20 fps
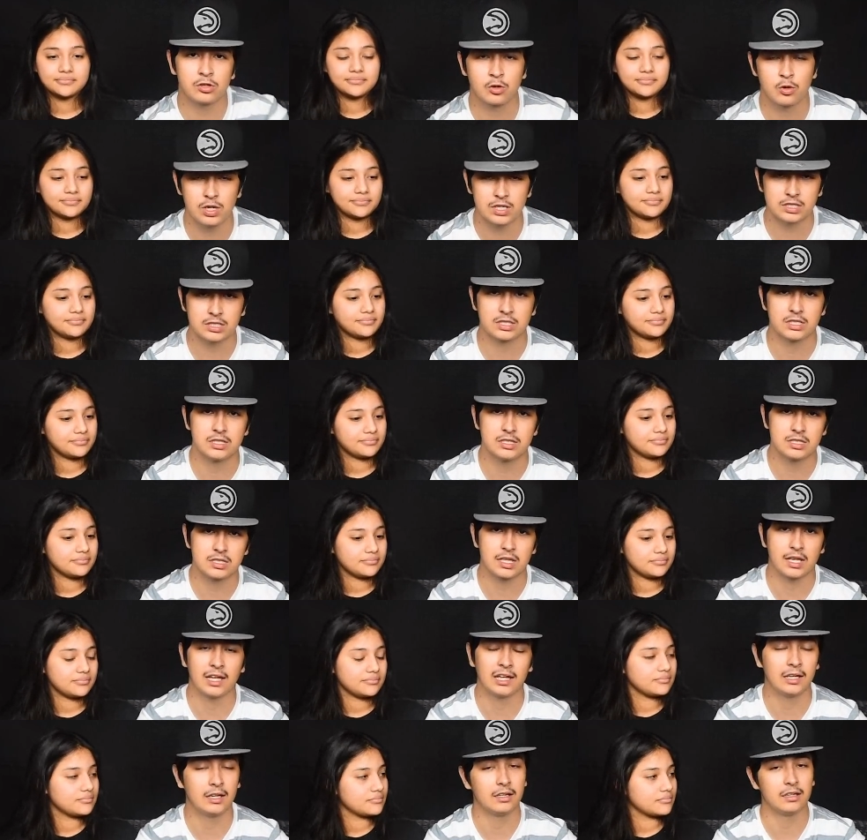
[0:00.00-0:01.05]
Speaker 1: questions.
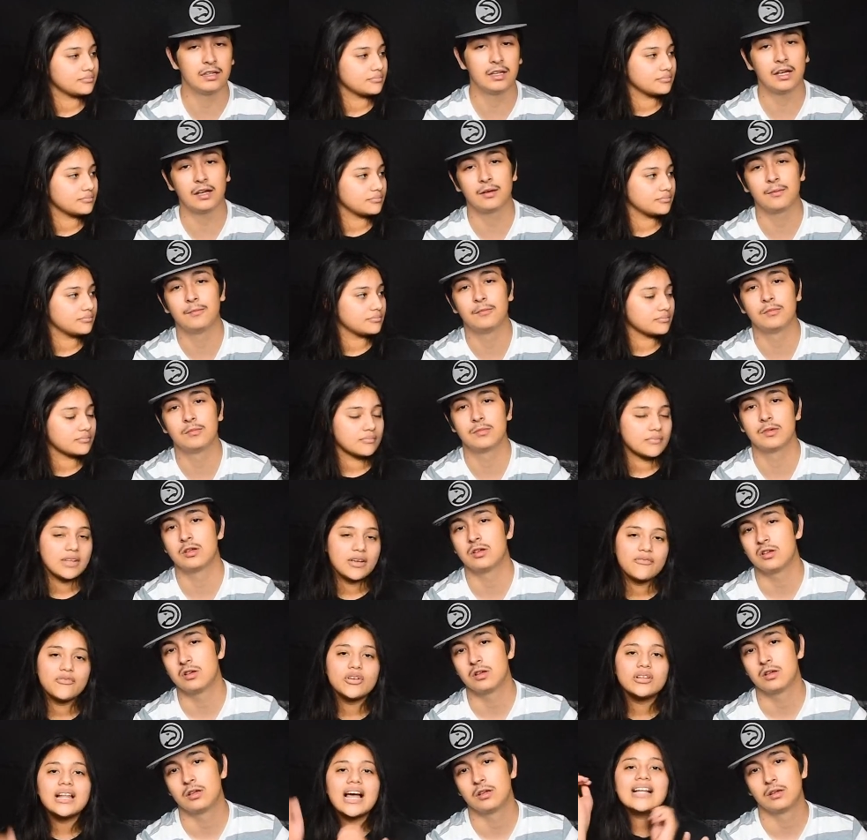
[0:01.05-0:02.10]
Speaker 2: And, yeah. If
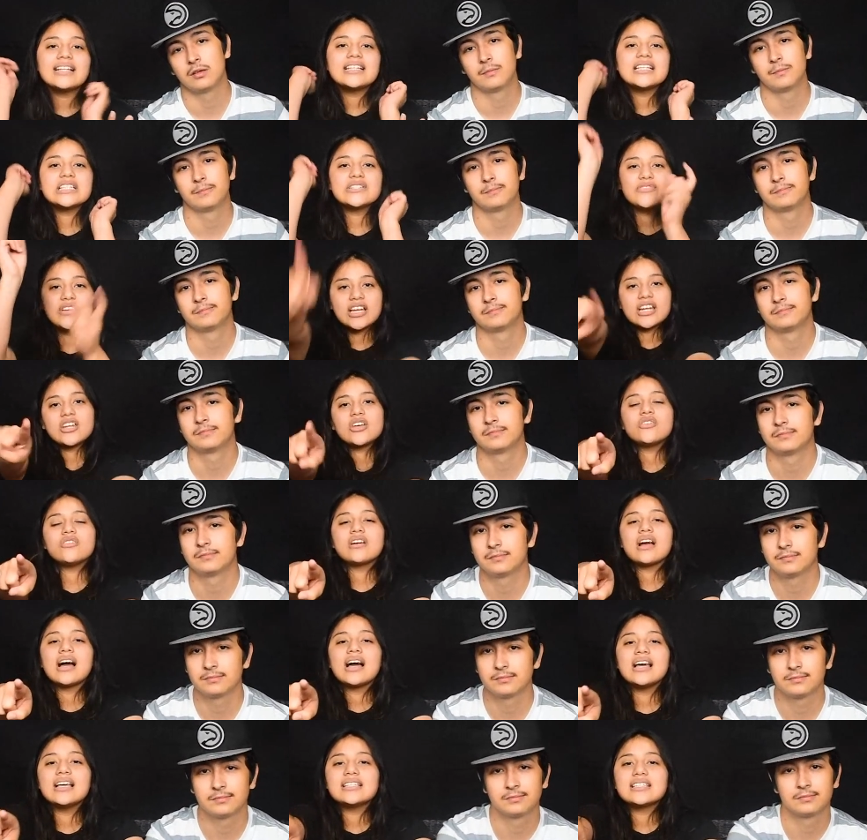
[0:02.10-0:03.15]
you like this video, you
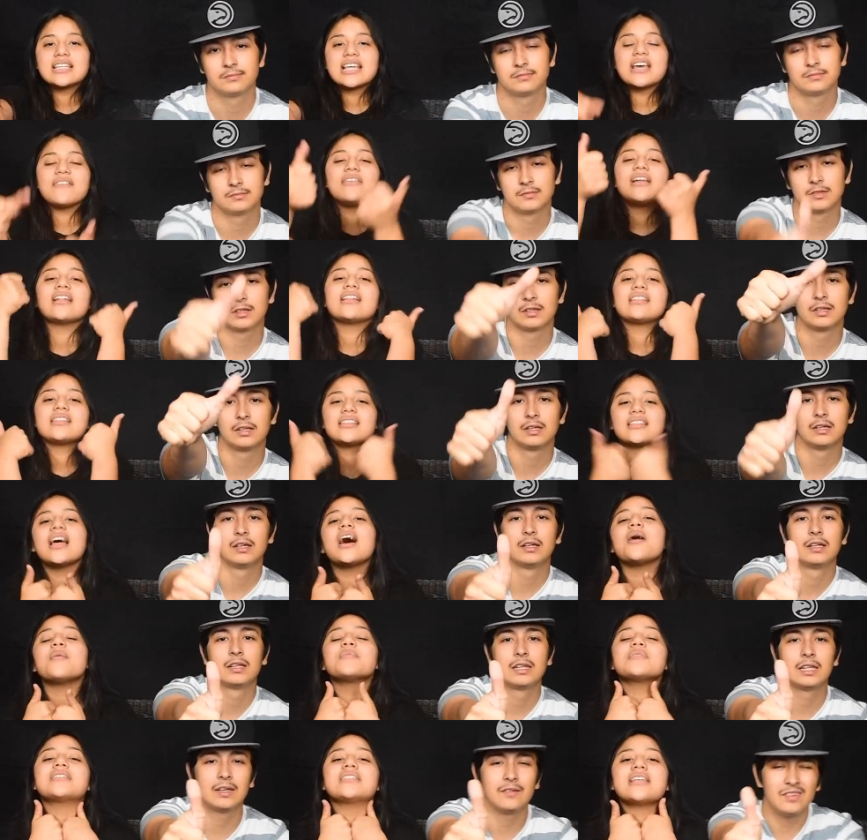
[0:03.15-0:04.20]
guys, give it a
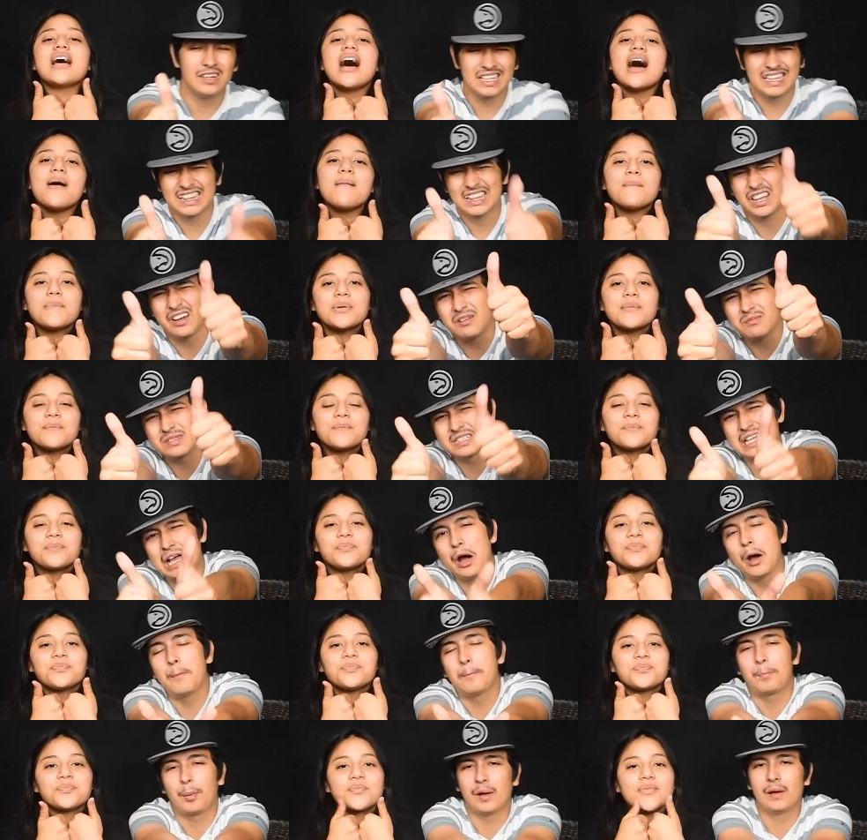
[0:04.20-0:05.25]
thumbs give up. it a thumbs
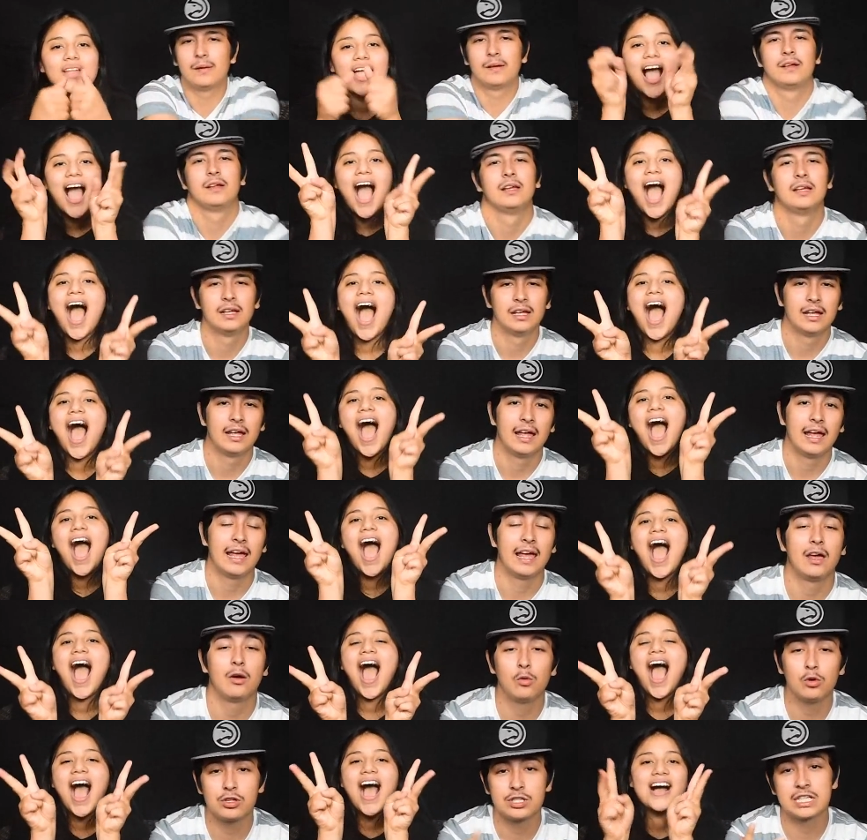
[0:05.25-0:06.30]
Speaker 1: up.
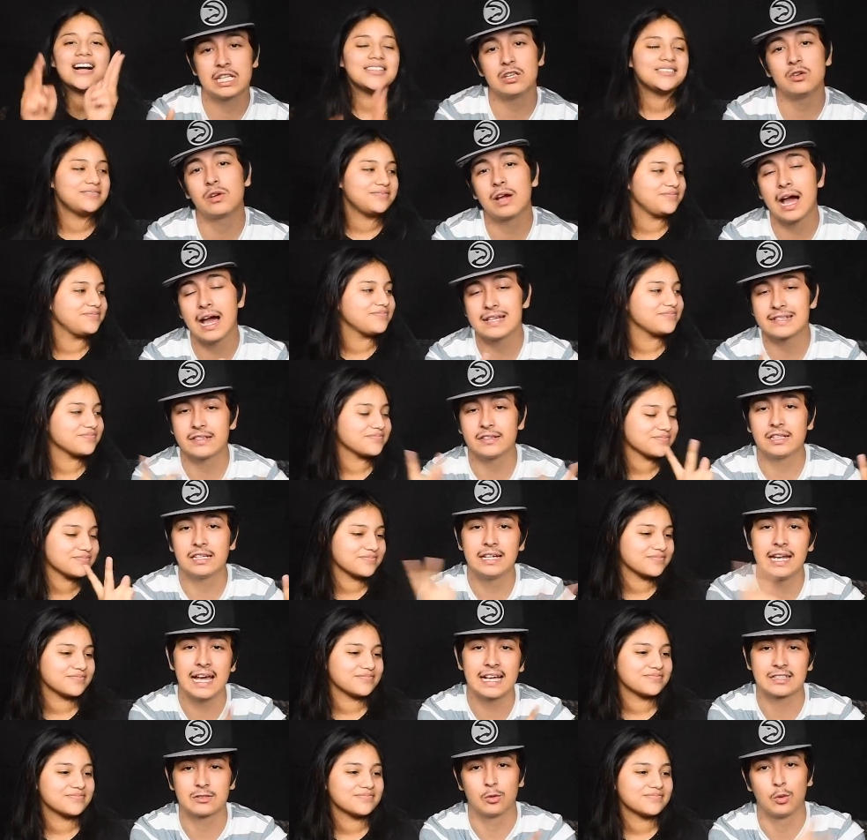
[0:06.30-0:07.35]
And we'll see you guys on the
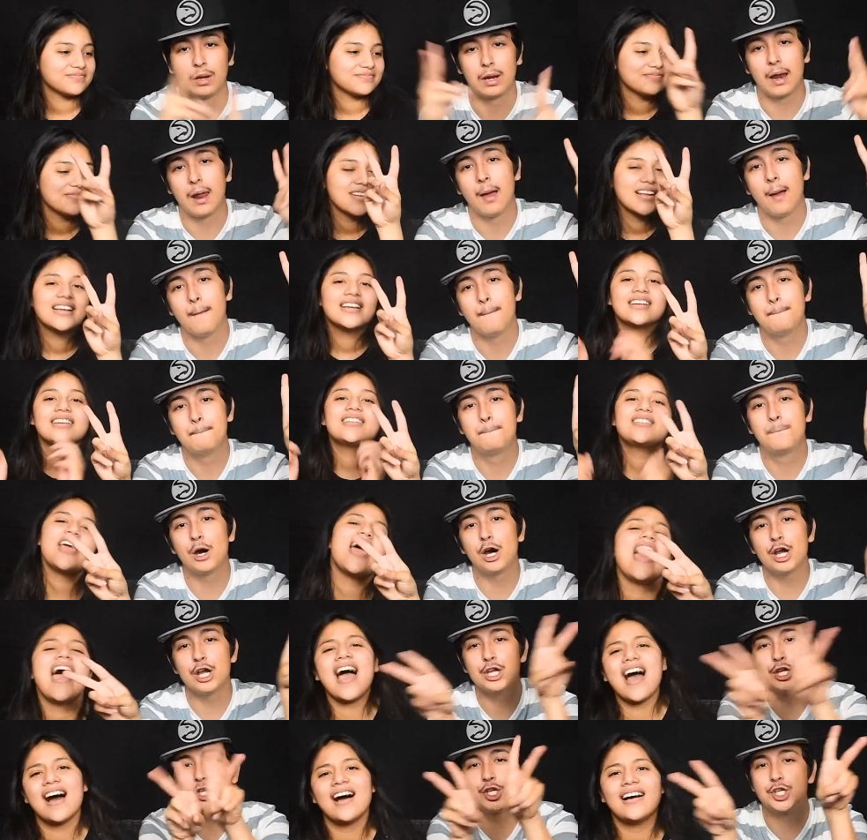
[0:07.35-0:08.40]
next one. Yeah.
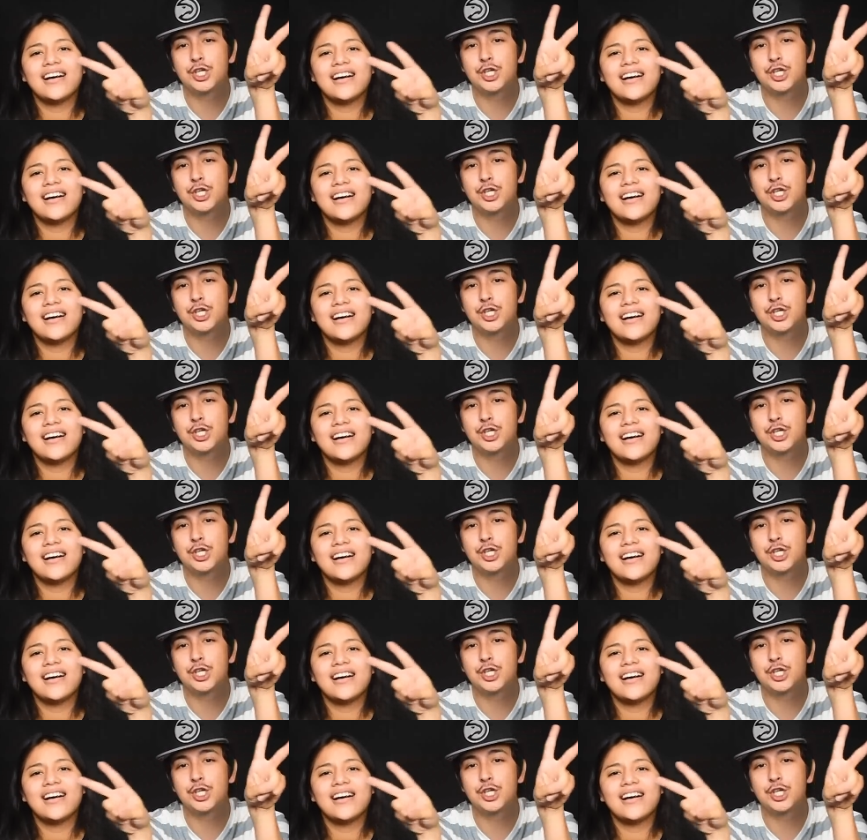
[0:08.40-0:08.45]
Boom.